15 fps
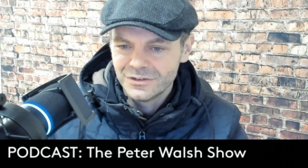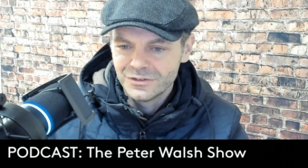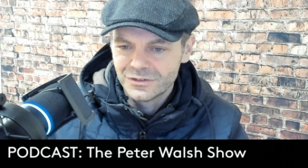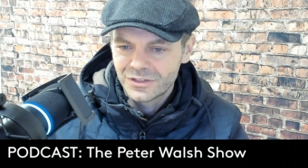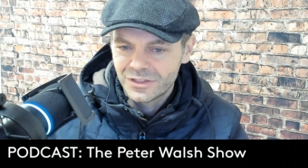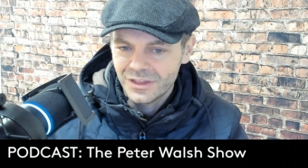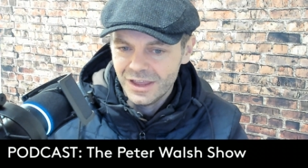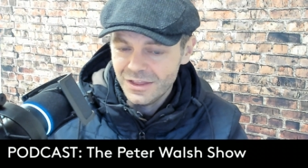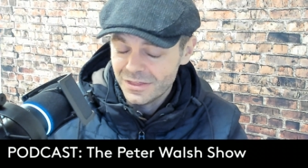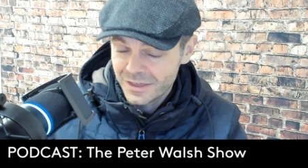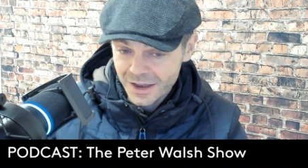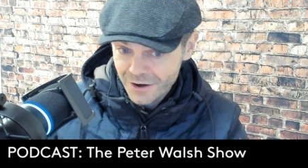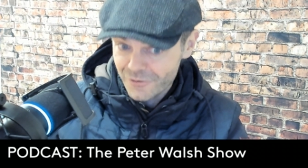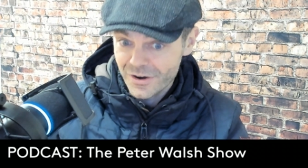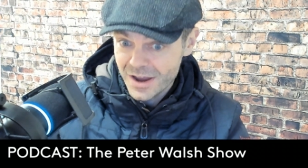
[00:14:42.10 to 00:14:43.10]
in
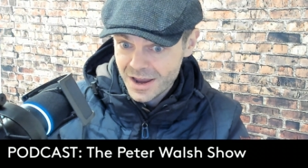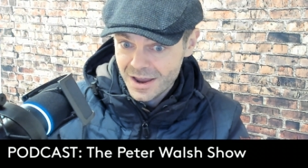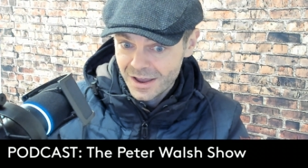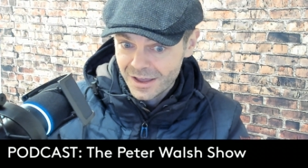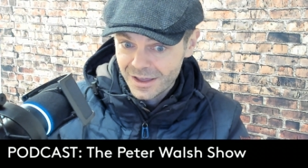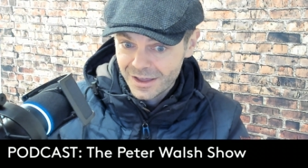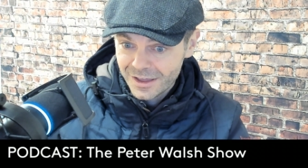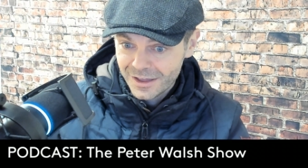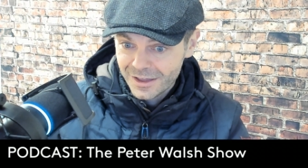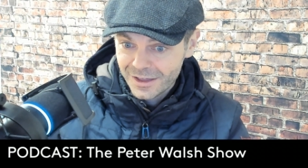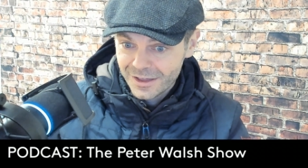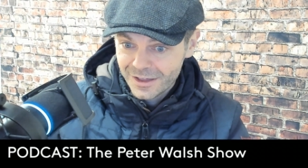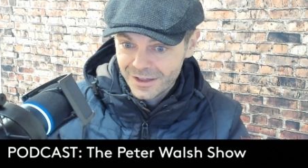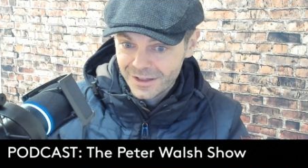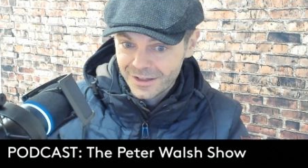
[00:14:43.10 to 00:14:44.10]
theory
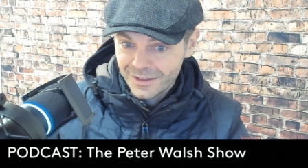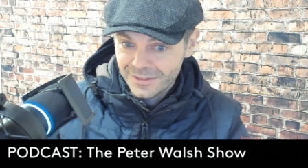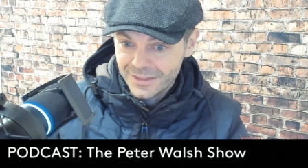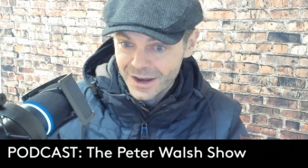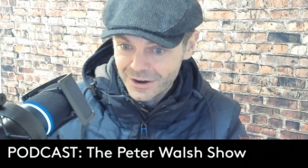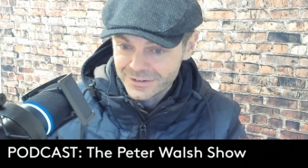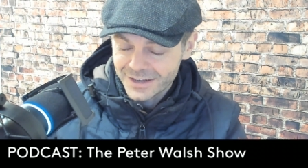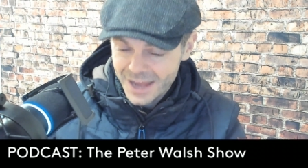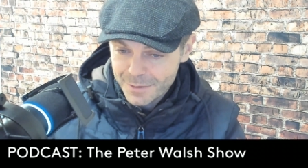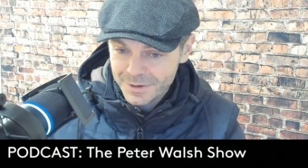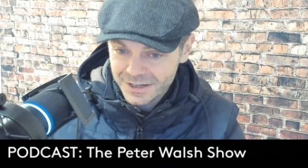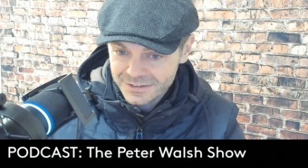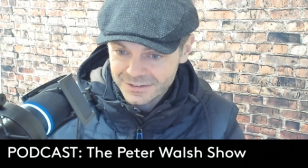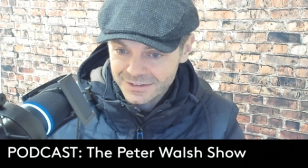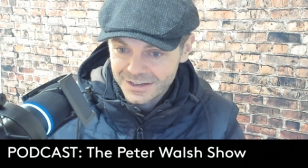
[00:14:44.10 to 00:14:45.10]
the
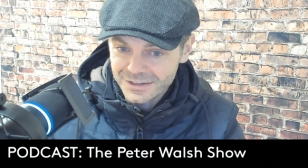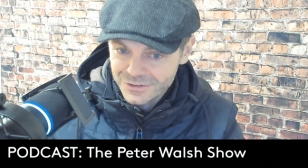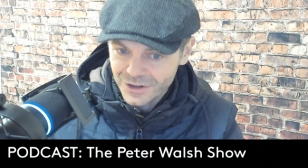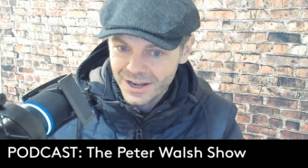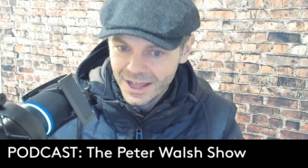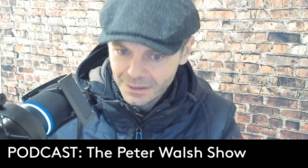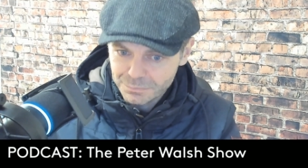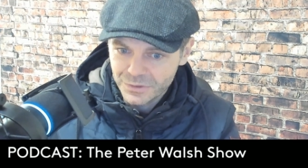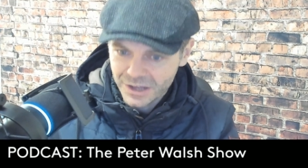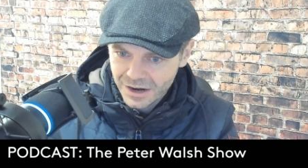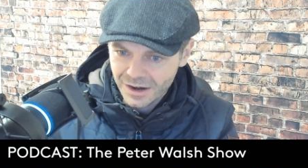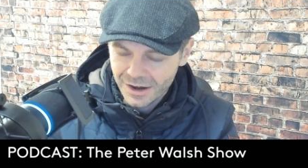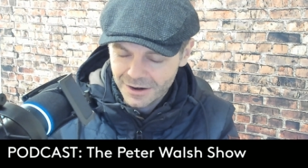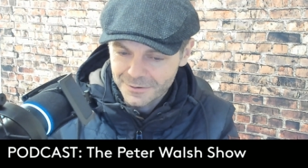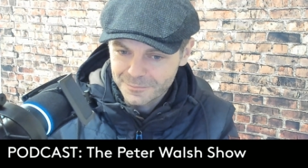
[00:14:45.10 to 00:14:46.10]
aerodynamics is going to help the car,
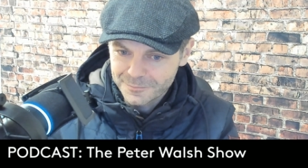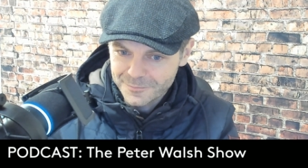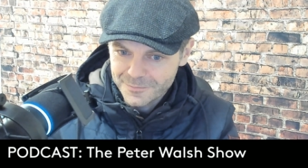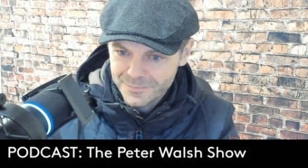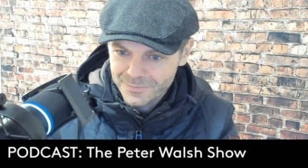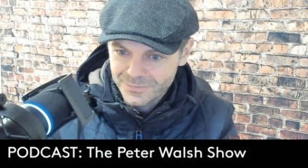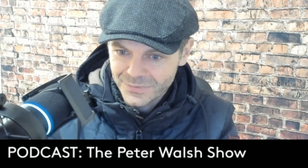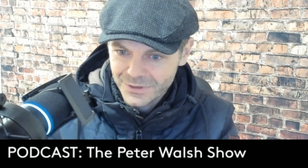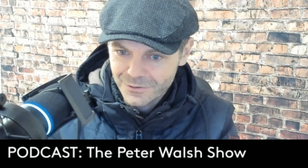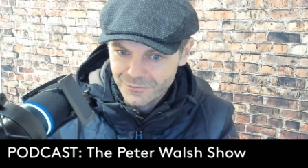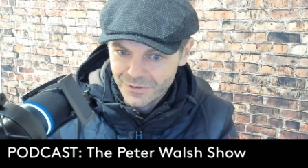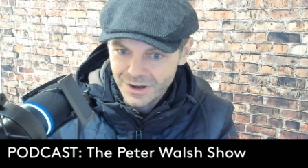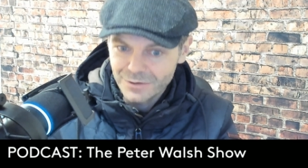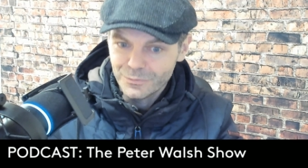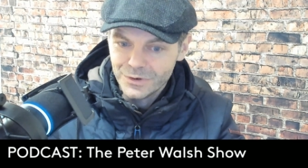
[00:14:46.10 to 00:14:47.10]

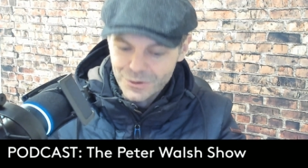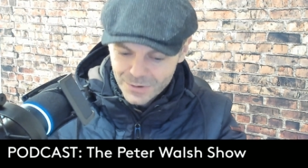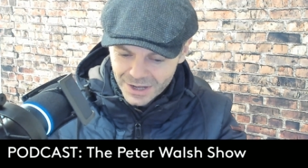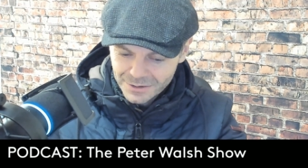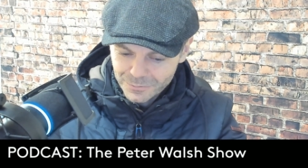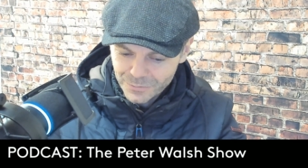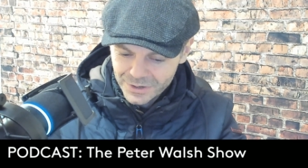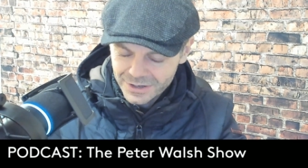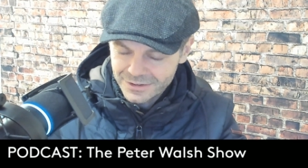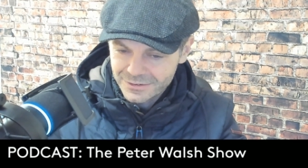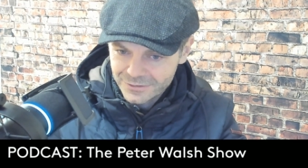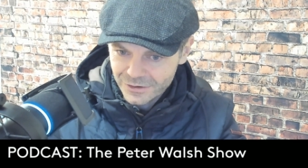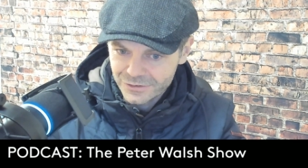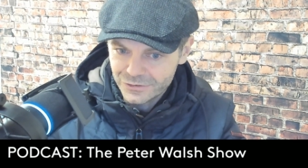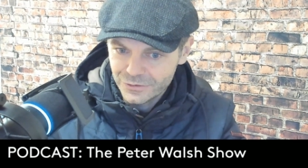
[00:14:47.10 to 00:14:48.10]
right? When you get, when it
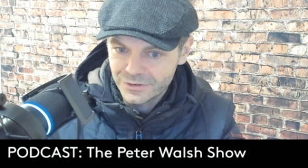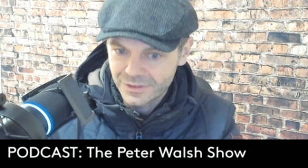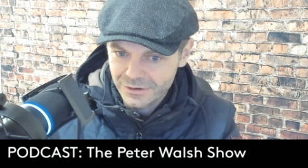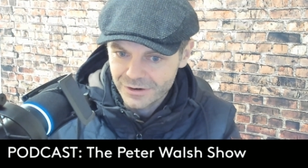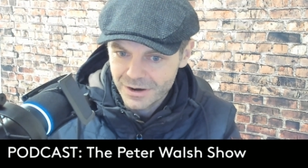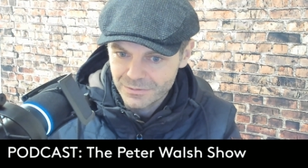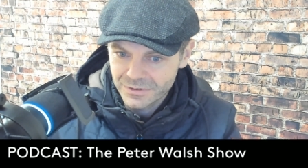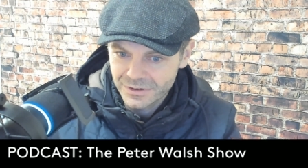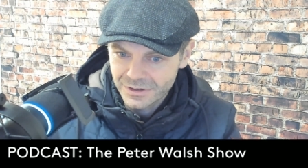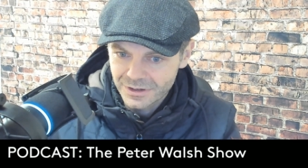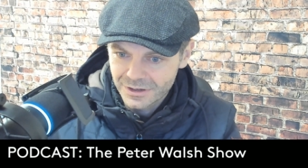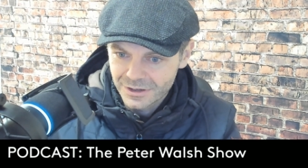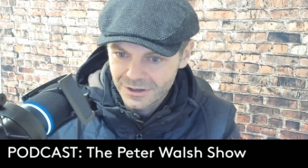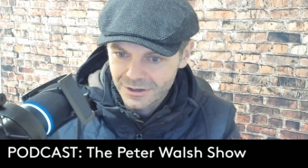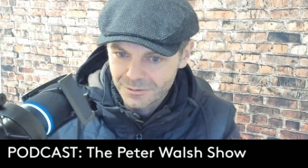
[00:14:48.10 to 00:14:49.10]
sucks you to the ground.
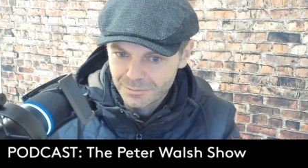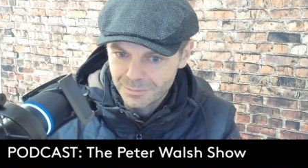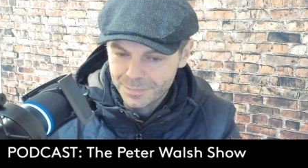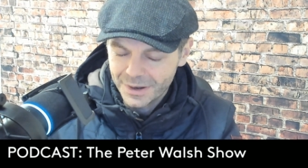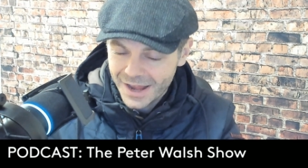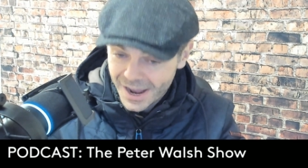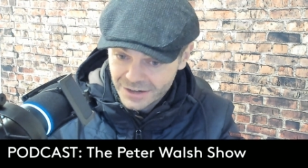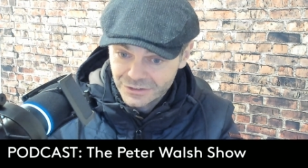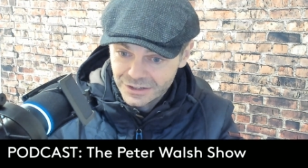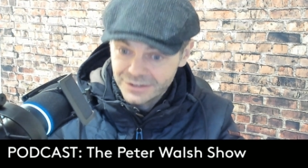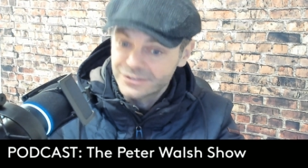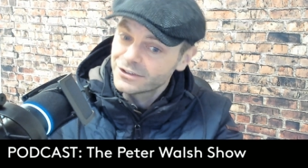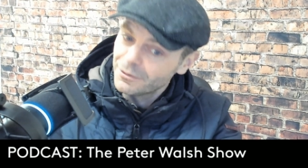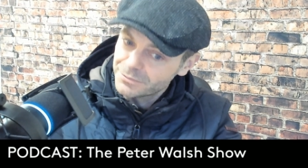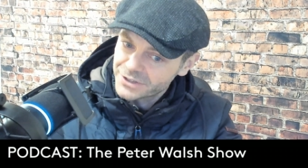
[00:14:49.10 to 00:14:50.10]
But actually,
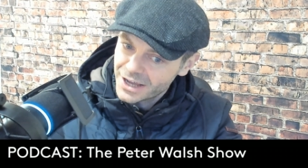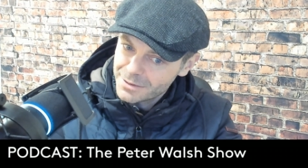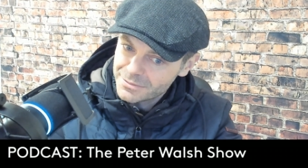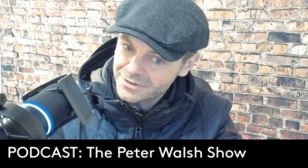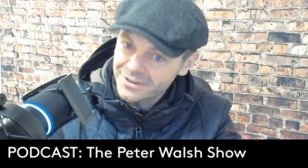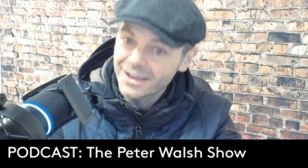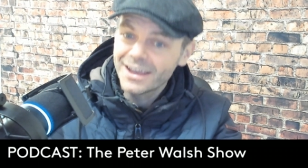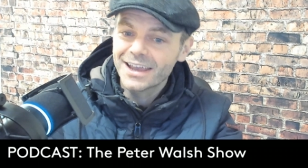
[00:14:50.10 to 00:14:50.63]
sometimes it can